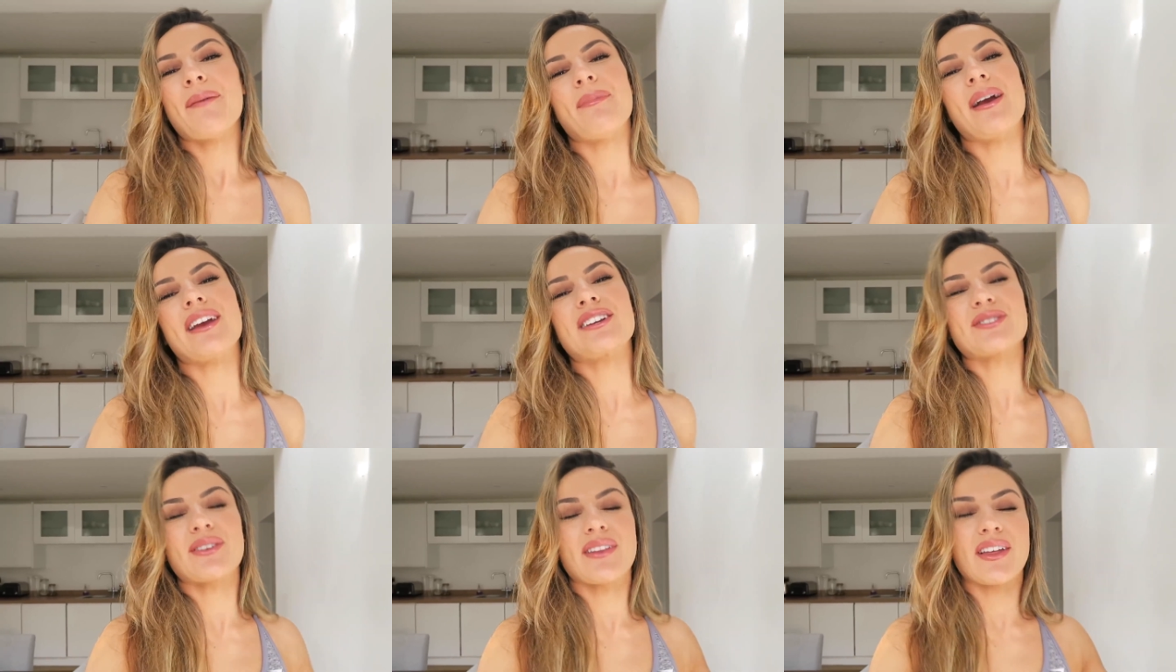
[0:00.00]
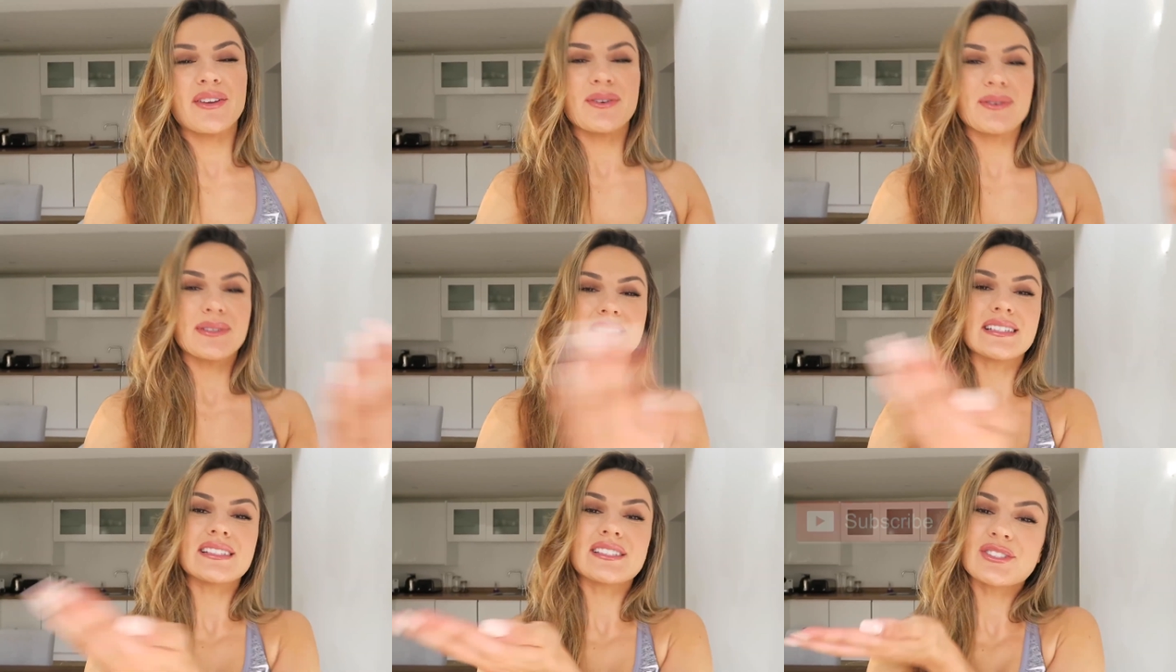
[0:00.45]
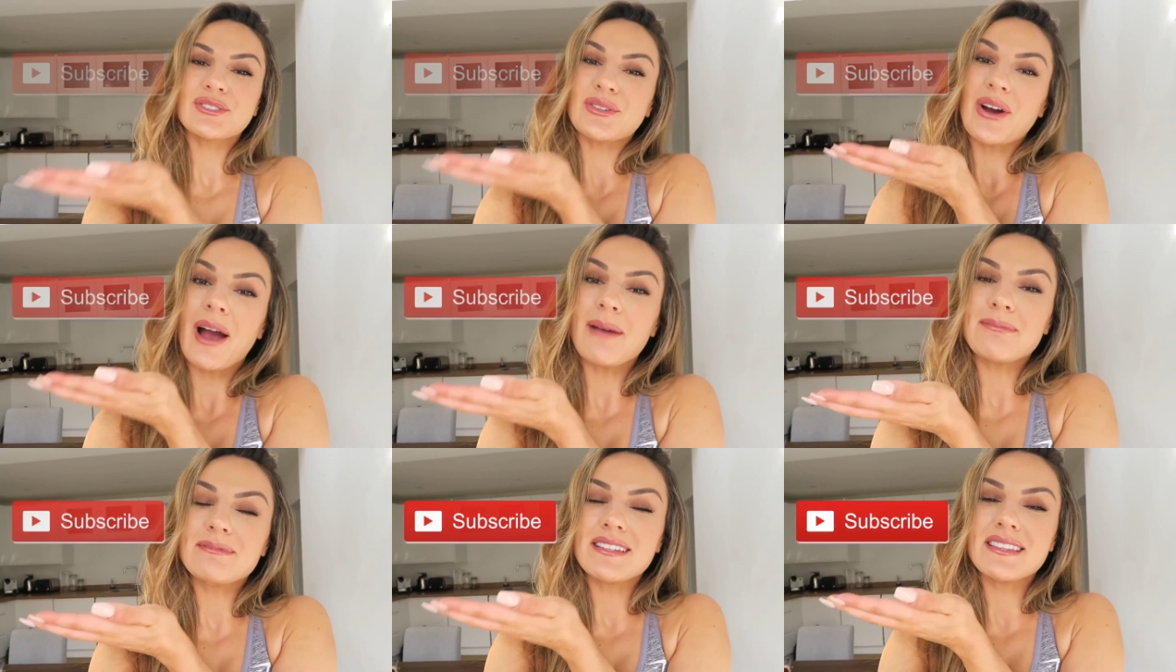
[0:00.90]
Make sure that you're
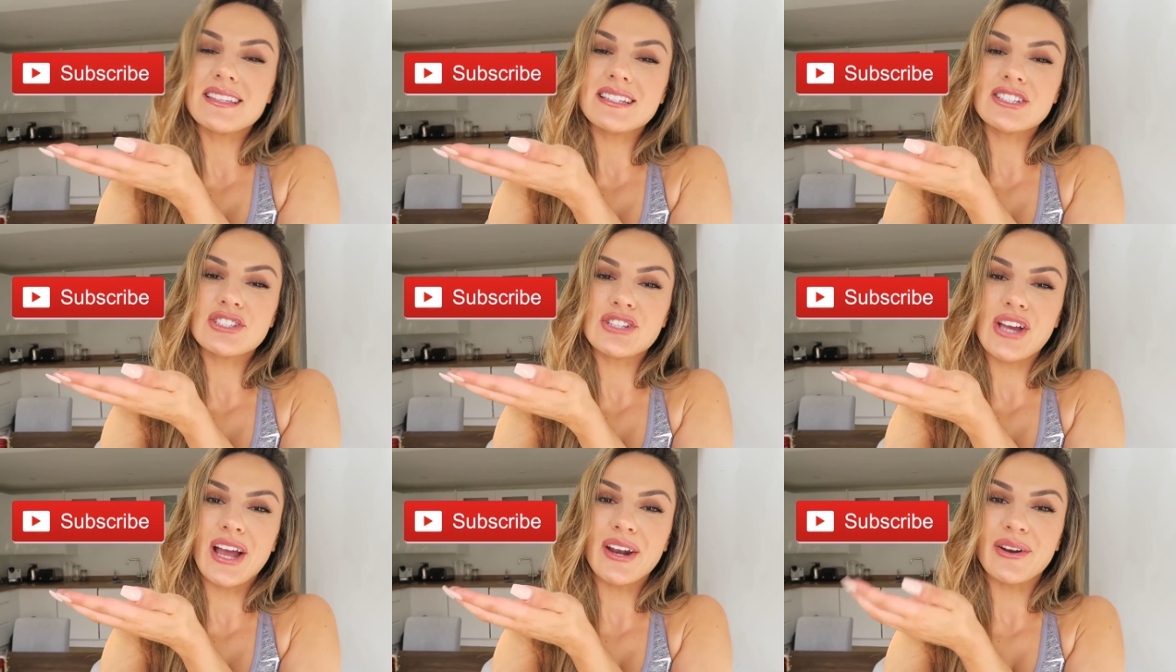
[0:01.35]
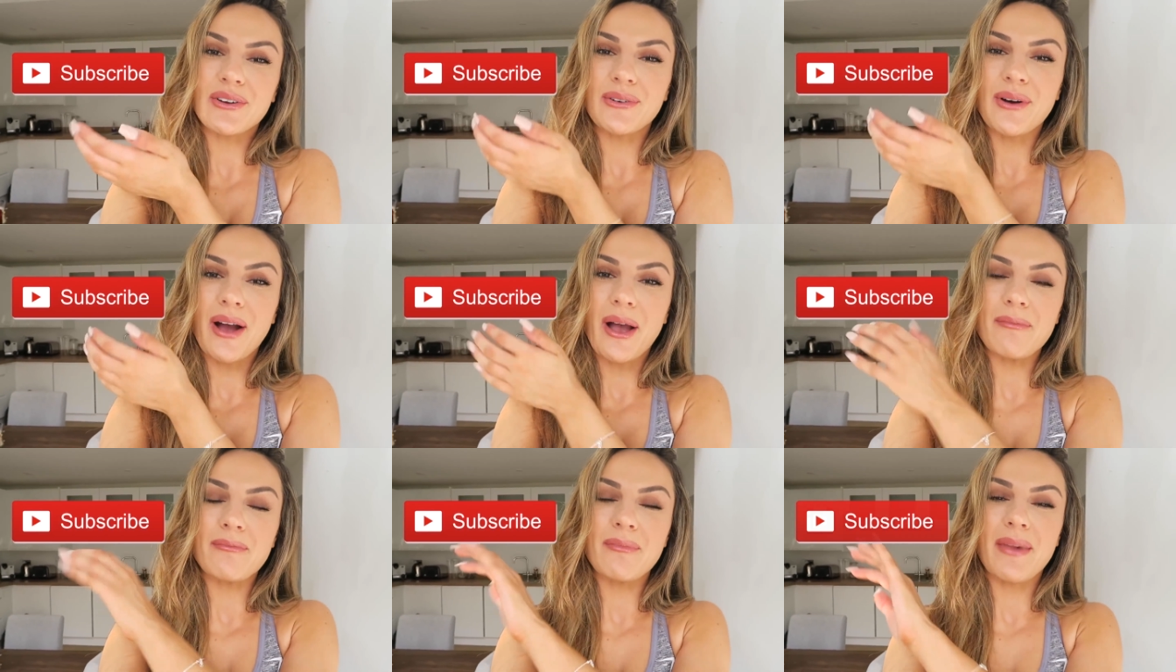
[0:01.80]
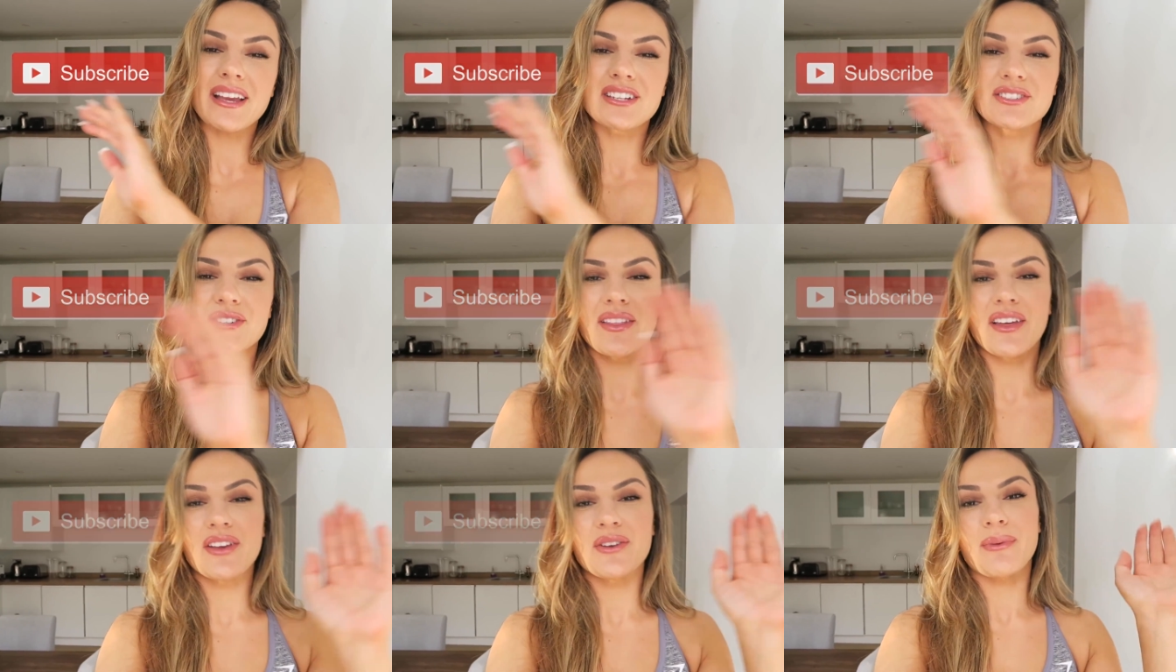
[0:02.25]
subscribed to this channel and
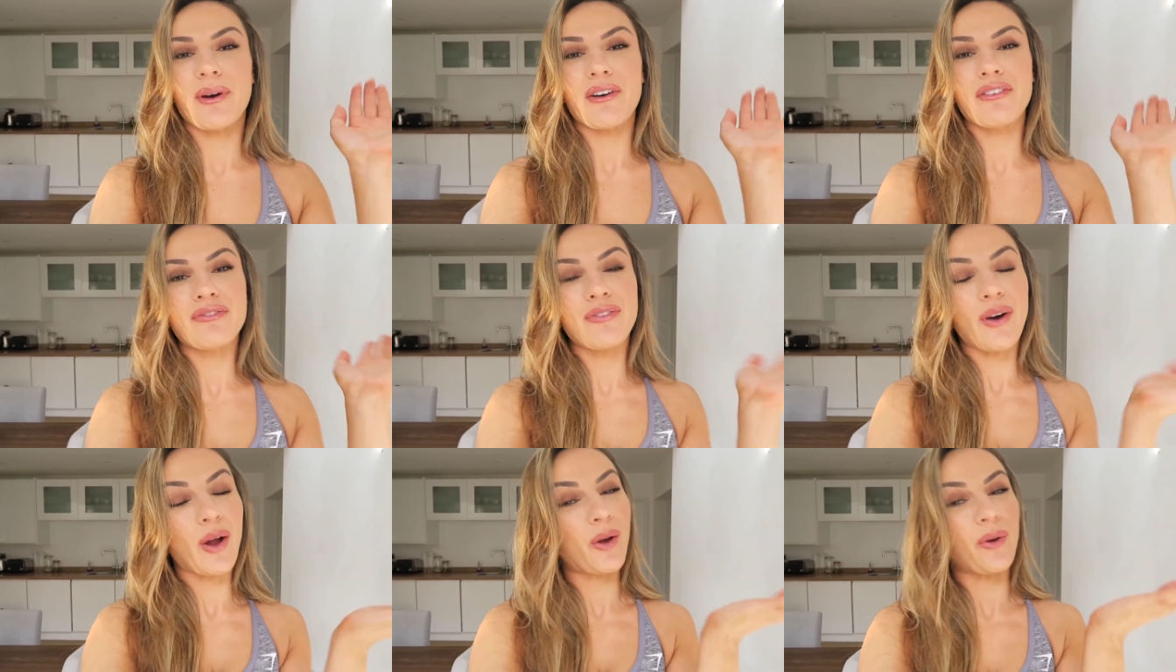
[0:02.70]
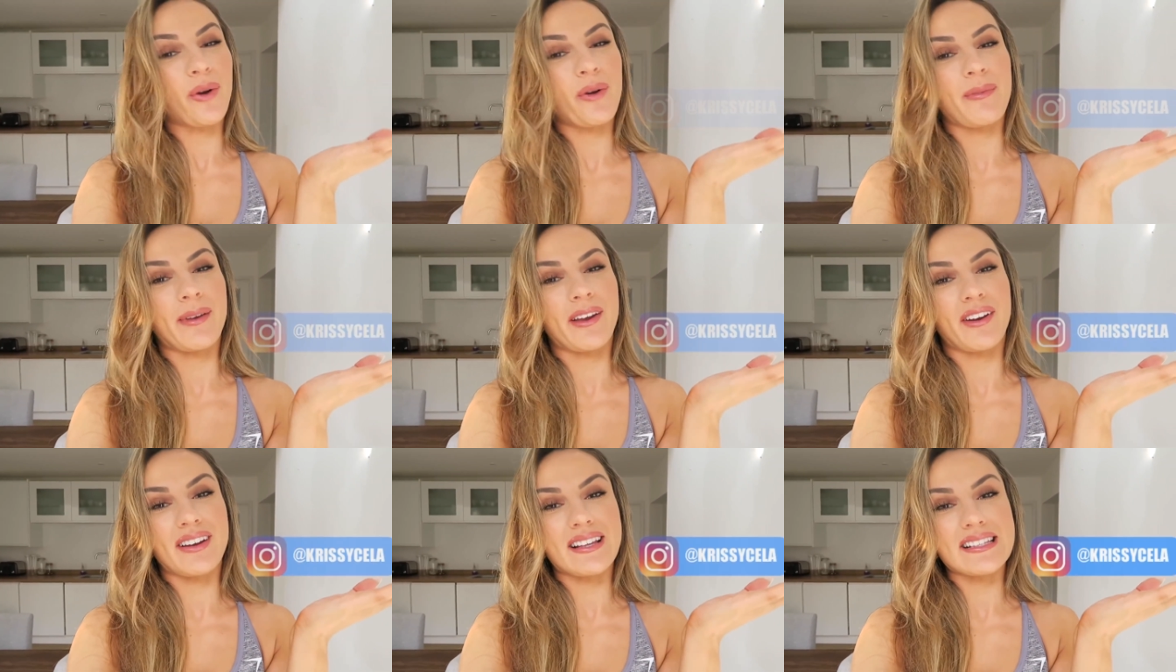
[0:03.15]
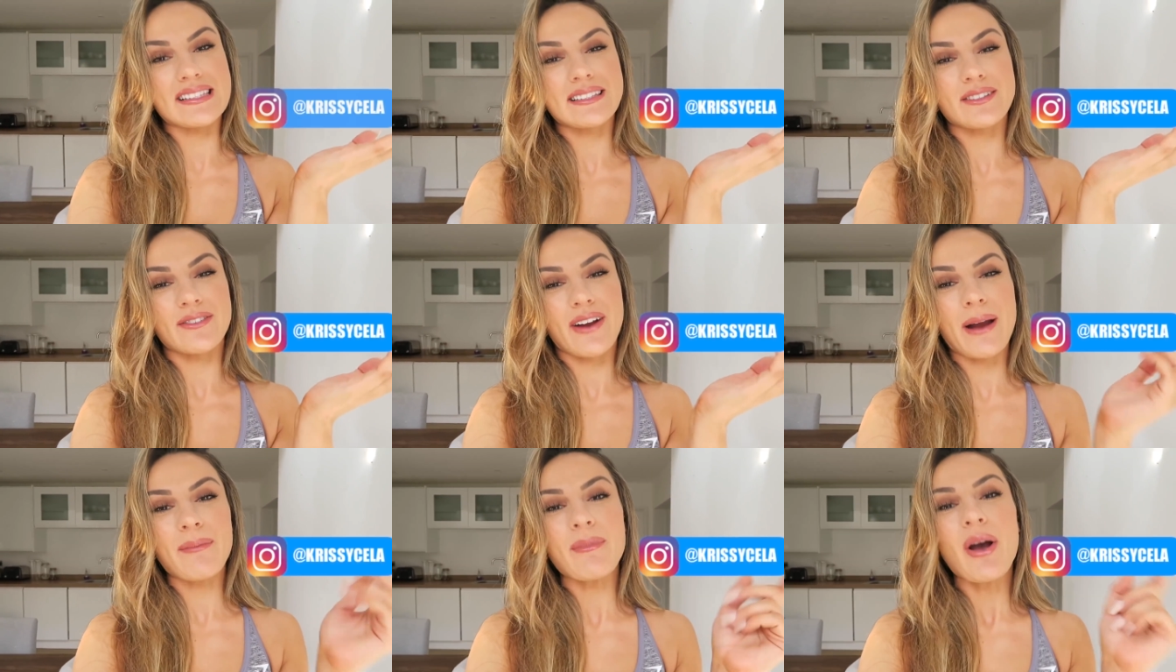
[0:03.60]
make sure that you are following me on
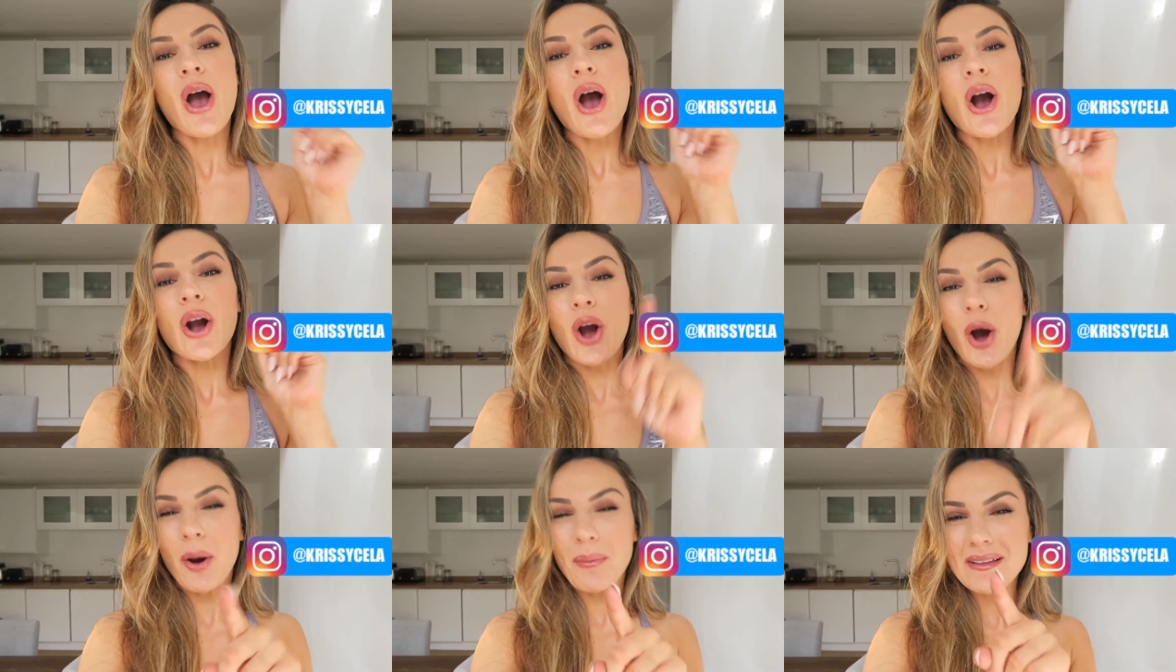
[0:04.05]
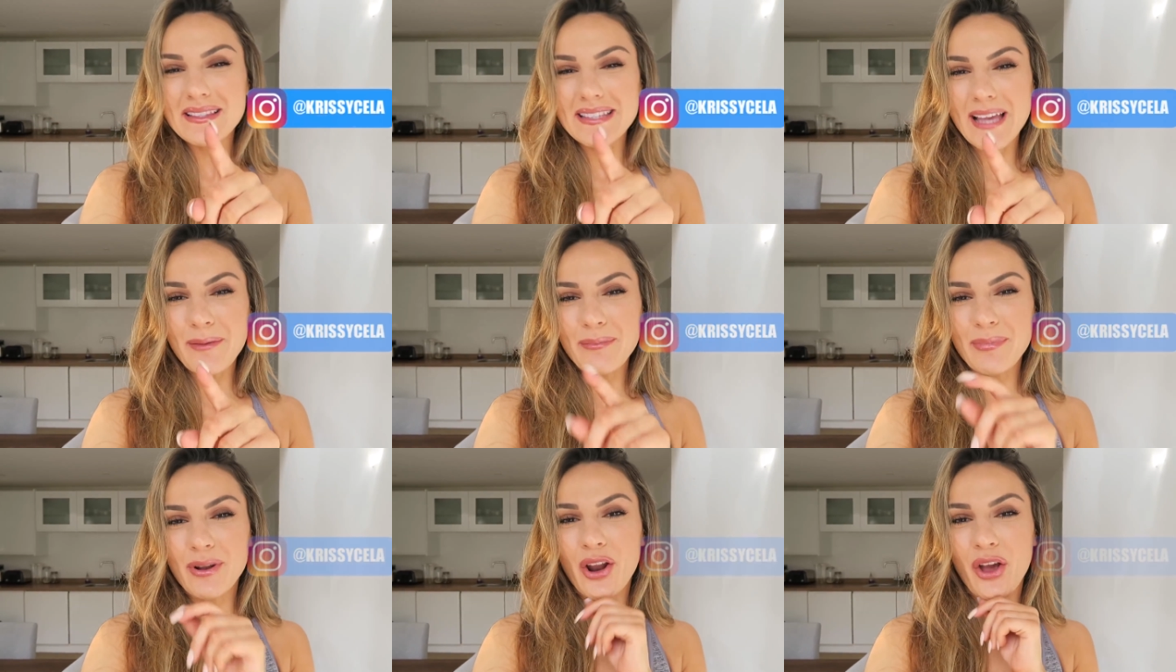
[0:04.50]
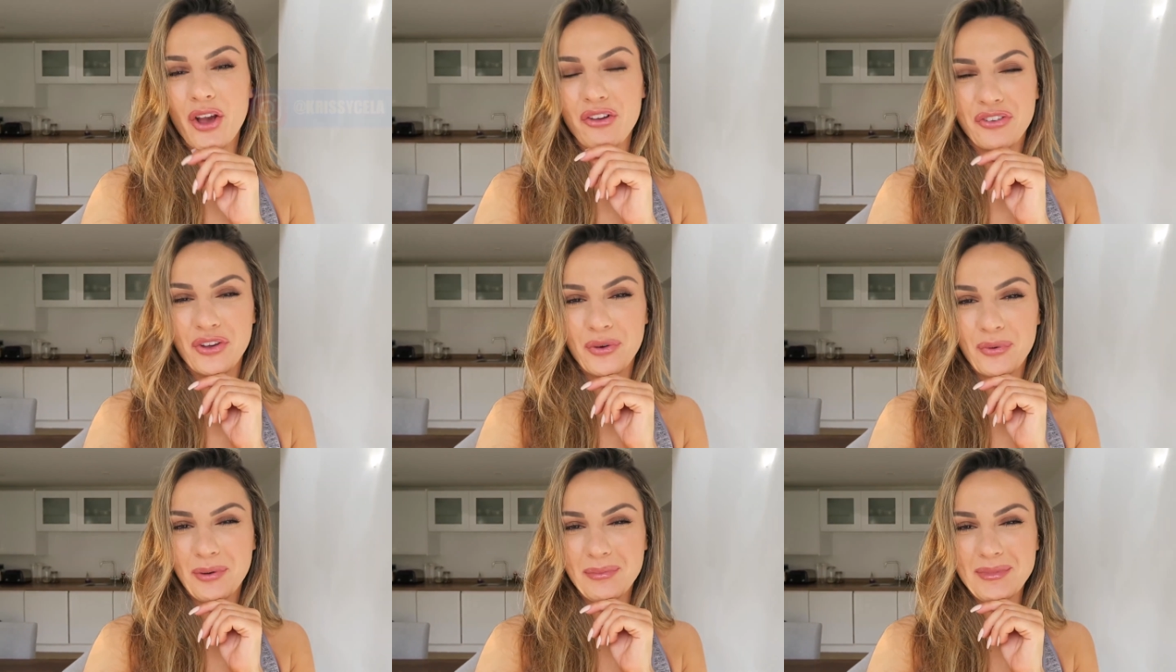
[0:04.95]
Instagram. Comment down below
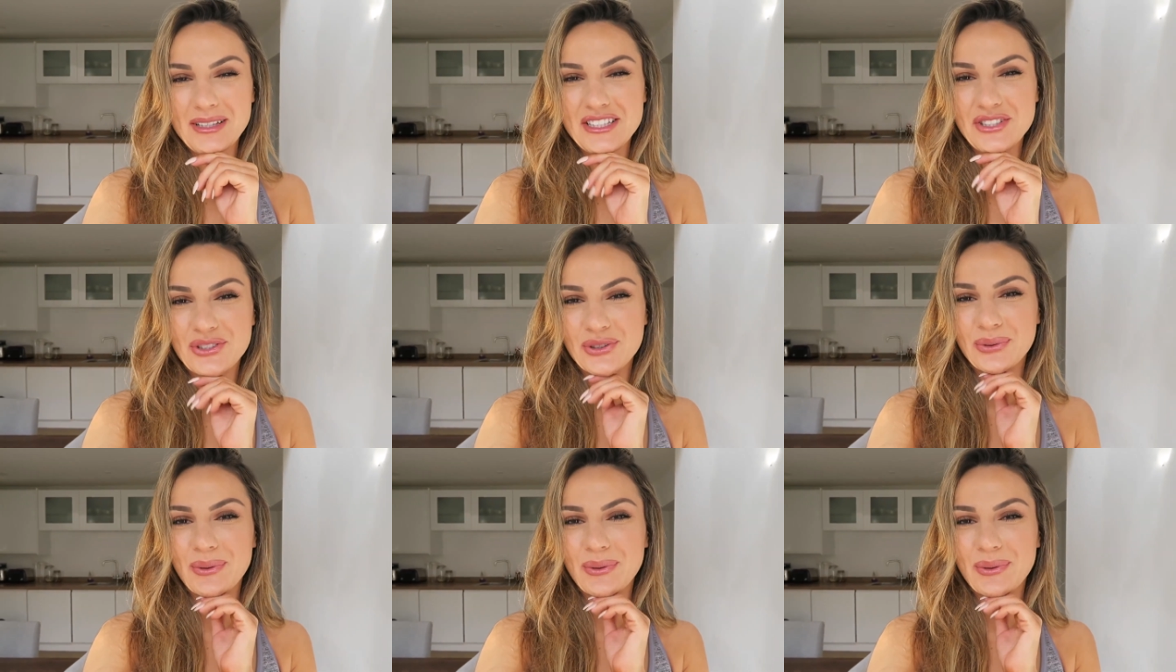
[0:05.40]
if you want me to